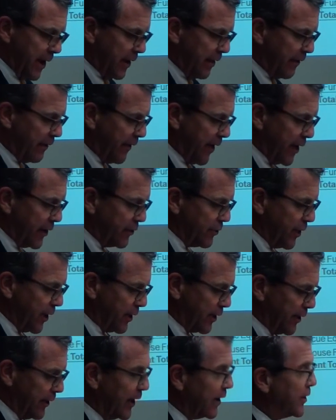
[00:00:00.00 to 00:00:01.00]
The fire
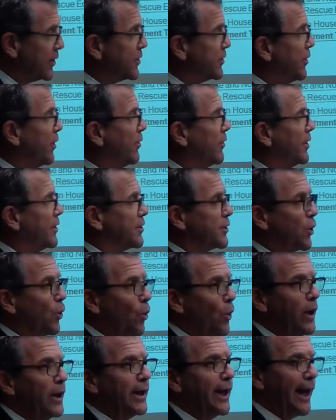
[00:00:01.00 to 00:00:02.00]
truck that's known as
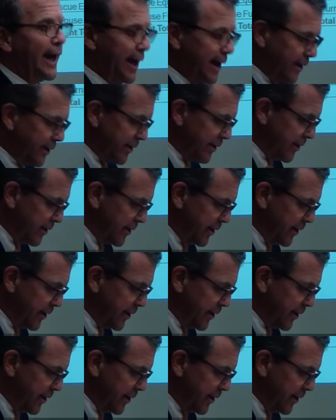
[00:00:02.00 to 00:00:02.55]
Quint 8